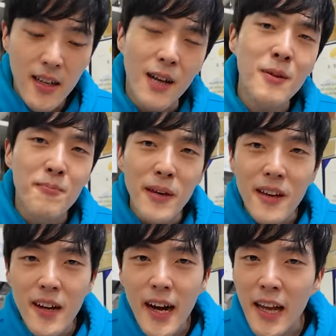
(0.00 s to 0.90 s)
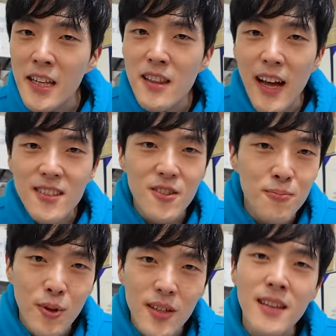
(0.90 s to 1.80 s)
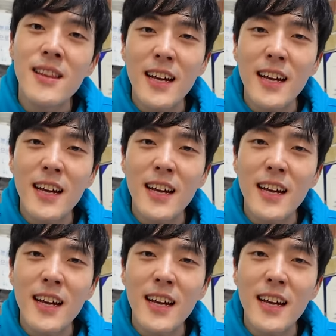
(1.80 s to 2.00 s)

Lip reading: I'm a big guy, I need lots of protein,